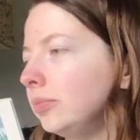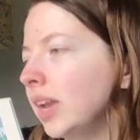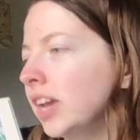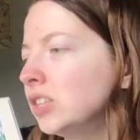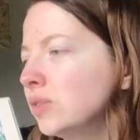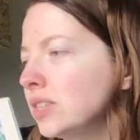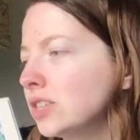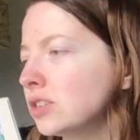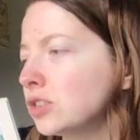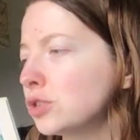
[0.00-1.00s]
As
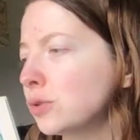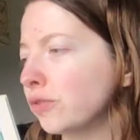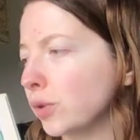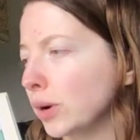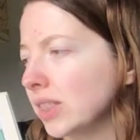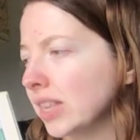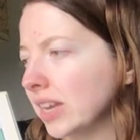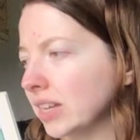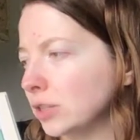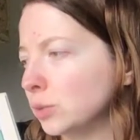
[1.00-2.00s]
visitors to a foreign
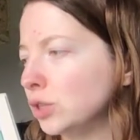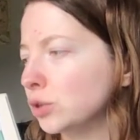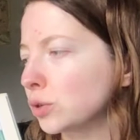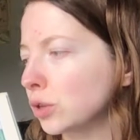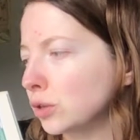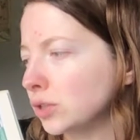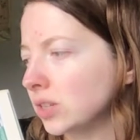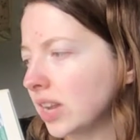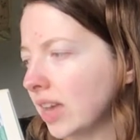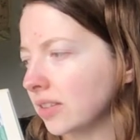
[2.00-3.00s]
land, we drew closer
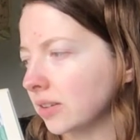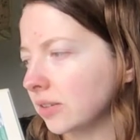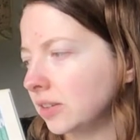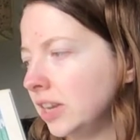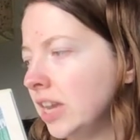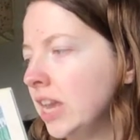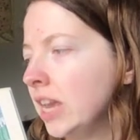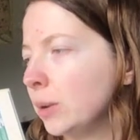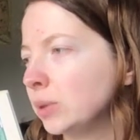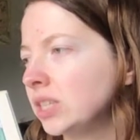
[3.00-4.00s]
together.
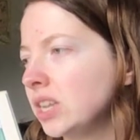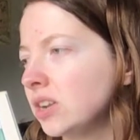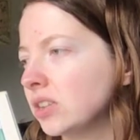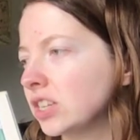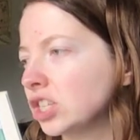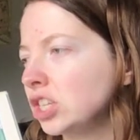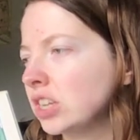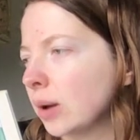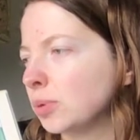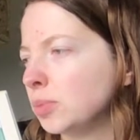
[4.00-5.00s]
It was here that she
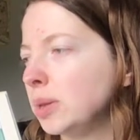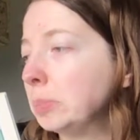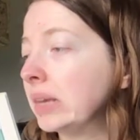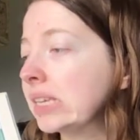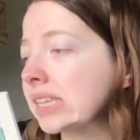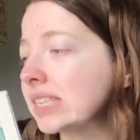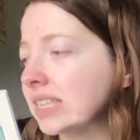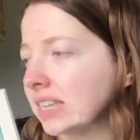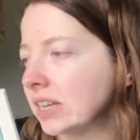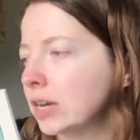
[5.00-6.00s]
dubbed me
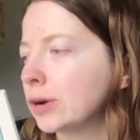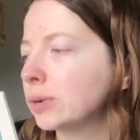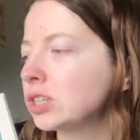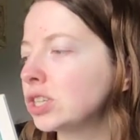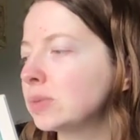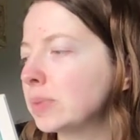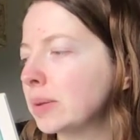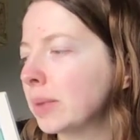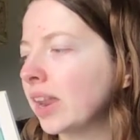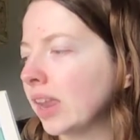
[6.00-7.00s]
McGinty, which has been
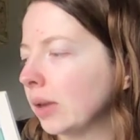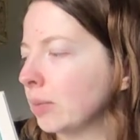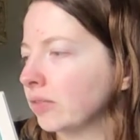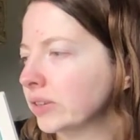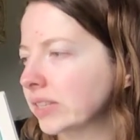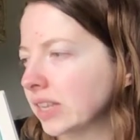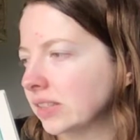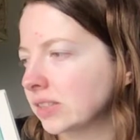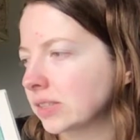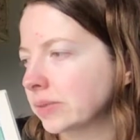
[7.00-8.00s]
my name ever since.
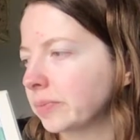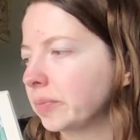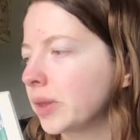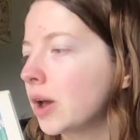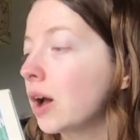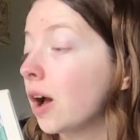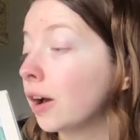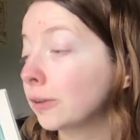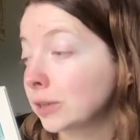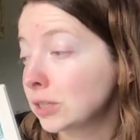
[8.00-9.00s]

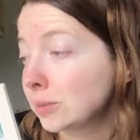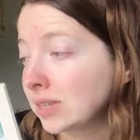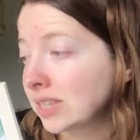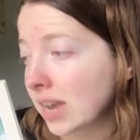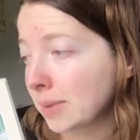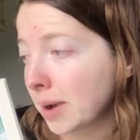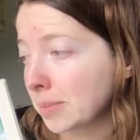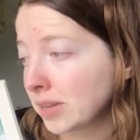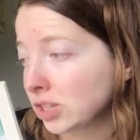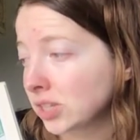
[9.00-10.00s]
On Christmas Day, my
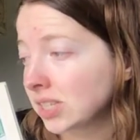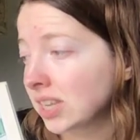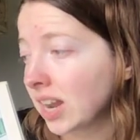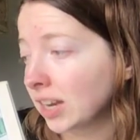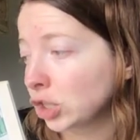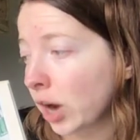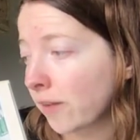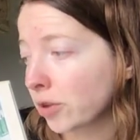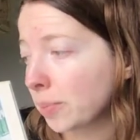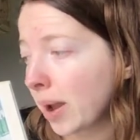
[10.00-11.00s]
mistress and I
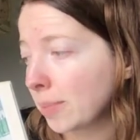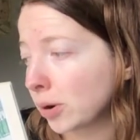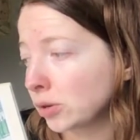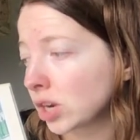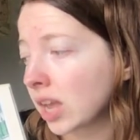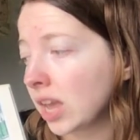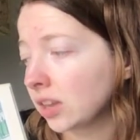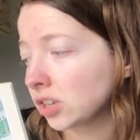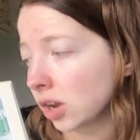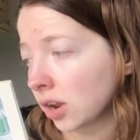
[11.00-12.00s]
traveled by boat to
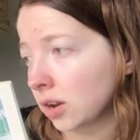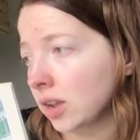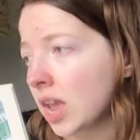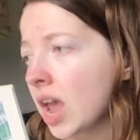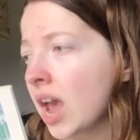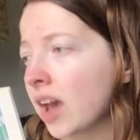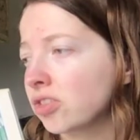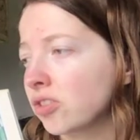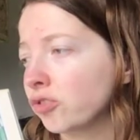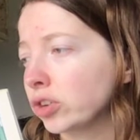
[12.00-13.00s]
Canton. At
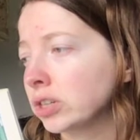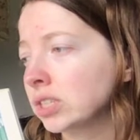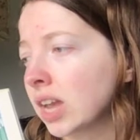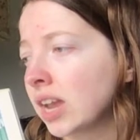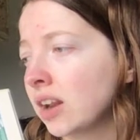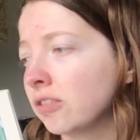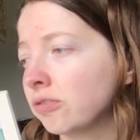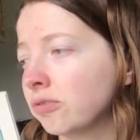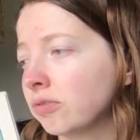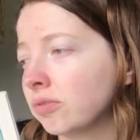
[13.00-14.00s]
the first sight
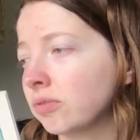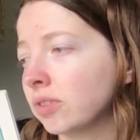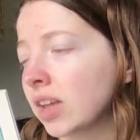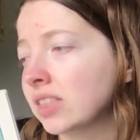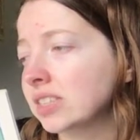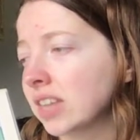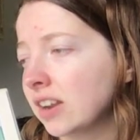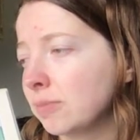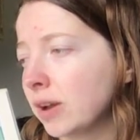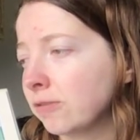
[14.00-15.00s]
of at the sight
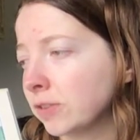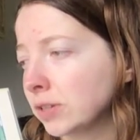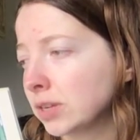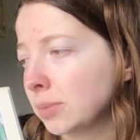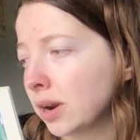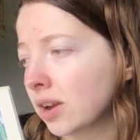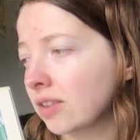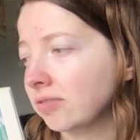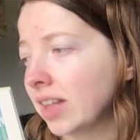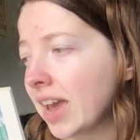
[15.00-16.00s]
of my first American
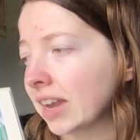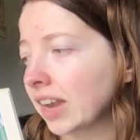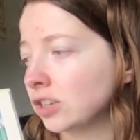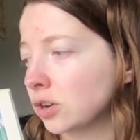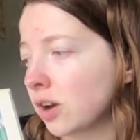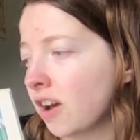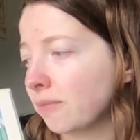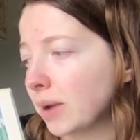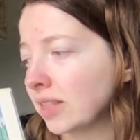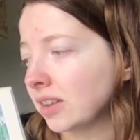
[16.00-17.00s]
flag, I took off
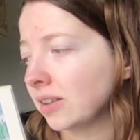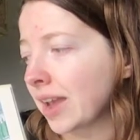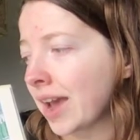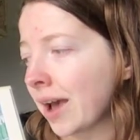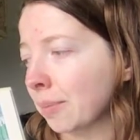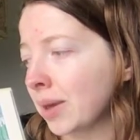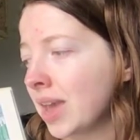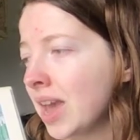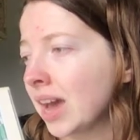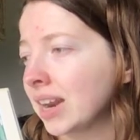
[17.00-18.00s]
my little cap,
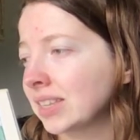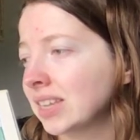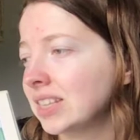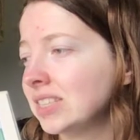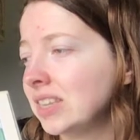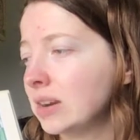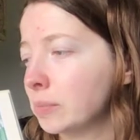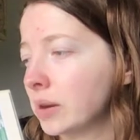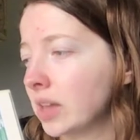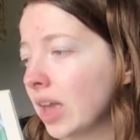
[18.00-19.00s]
and as I'd seen
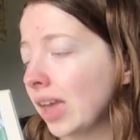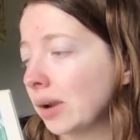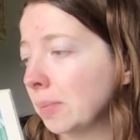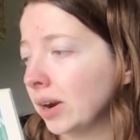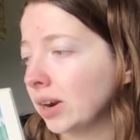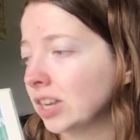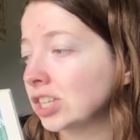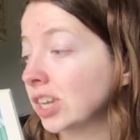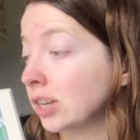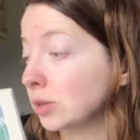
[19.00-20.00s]
an American
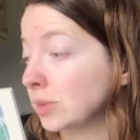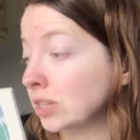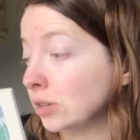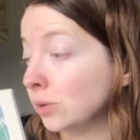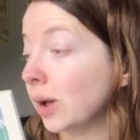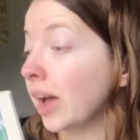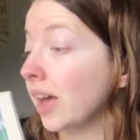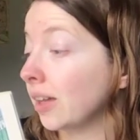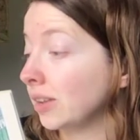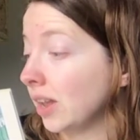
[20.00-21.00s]
gentleman do, I
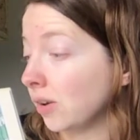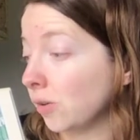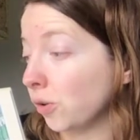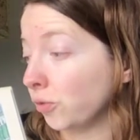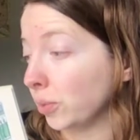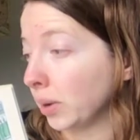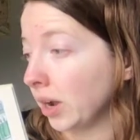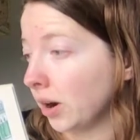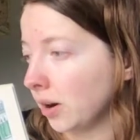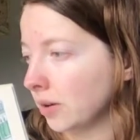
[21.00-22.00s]
held it over my
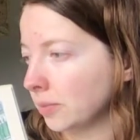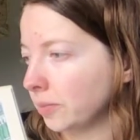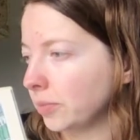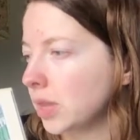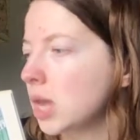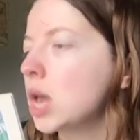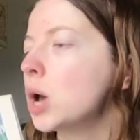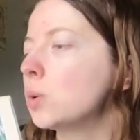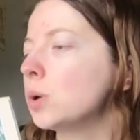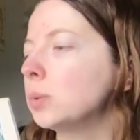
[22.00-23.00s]
heart.
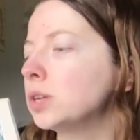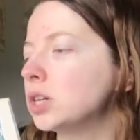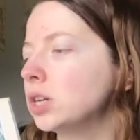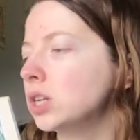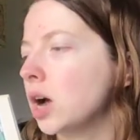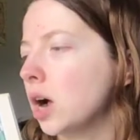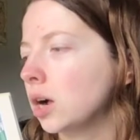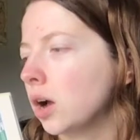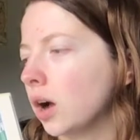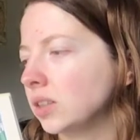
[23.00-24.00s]
We returned to Hong
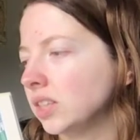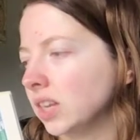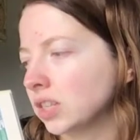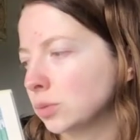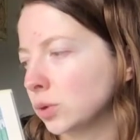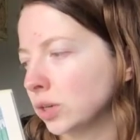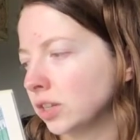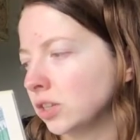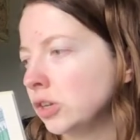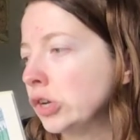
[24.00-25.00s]
Kong the next morning.
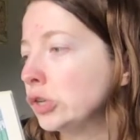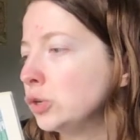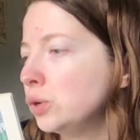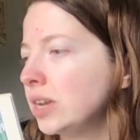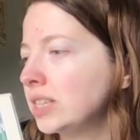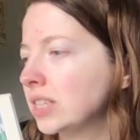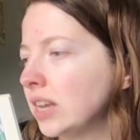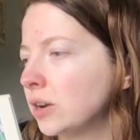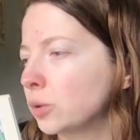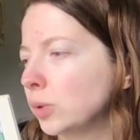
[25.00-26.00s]
Two days
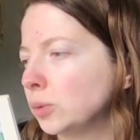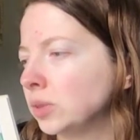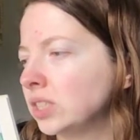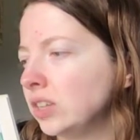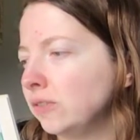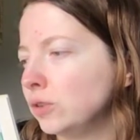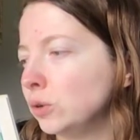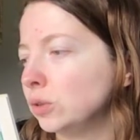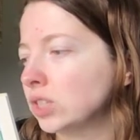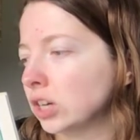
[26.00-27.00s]
later, we received
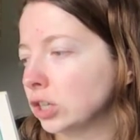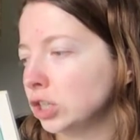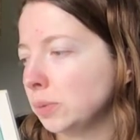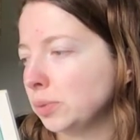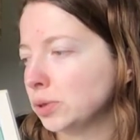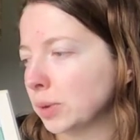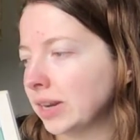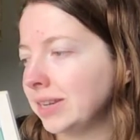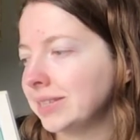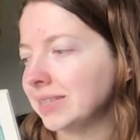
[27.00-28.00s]
news that our ship was
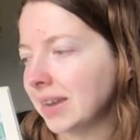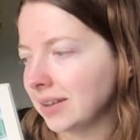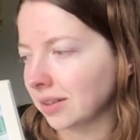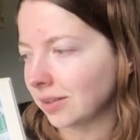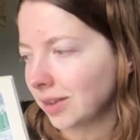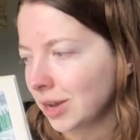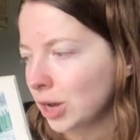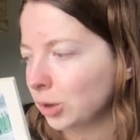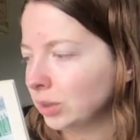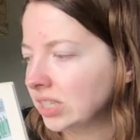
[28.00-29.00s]
ready to sail.
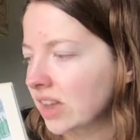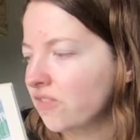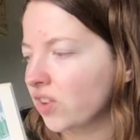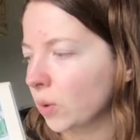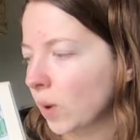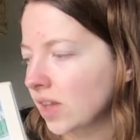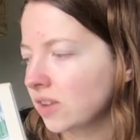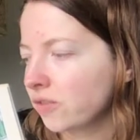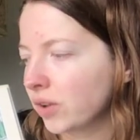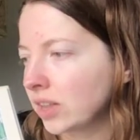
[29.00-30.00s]
We said farewell
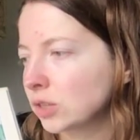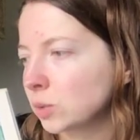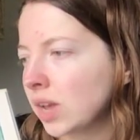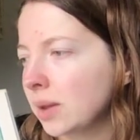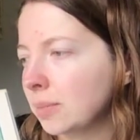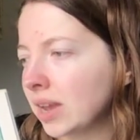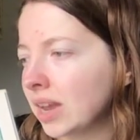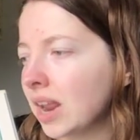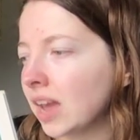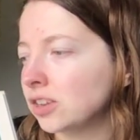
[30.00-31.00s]
to friends we had
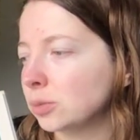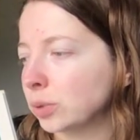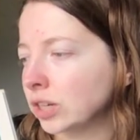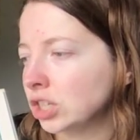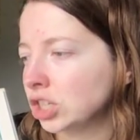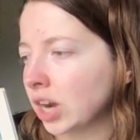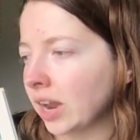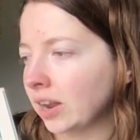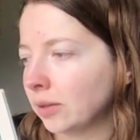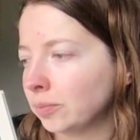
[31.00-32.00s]
made and to British
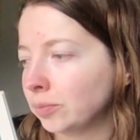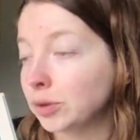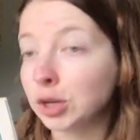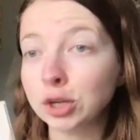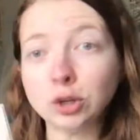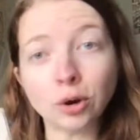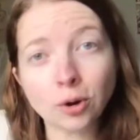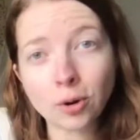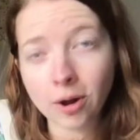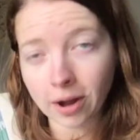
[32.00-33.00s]
China.
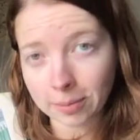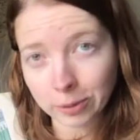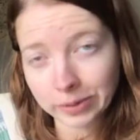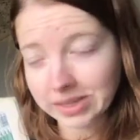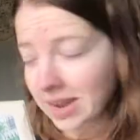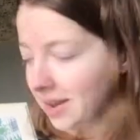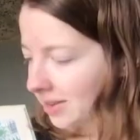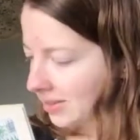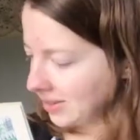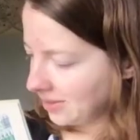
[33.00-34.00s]
Yokohama was
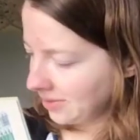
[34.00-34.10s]
next.